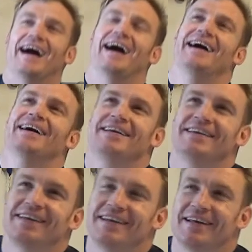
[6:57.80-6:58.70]

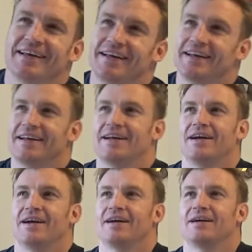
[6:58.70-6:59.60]
I
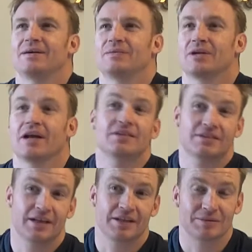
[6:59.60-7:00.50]
would like
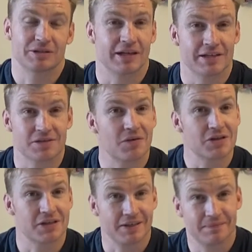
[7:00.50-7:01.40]
to take them to
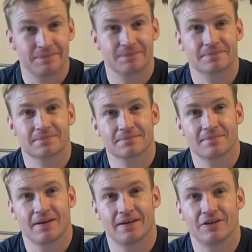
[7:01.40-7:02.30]
Lanzarote
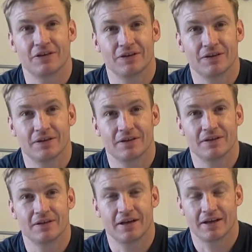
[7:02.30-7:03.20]
and do
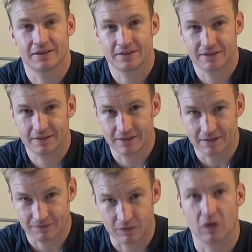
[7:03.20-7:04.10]
a
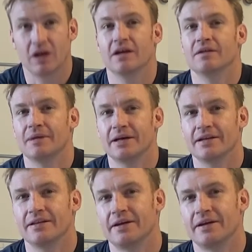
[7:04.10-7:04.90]
full Ironman in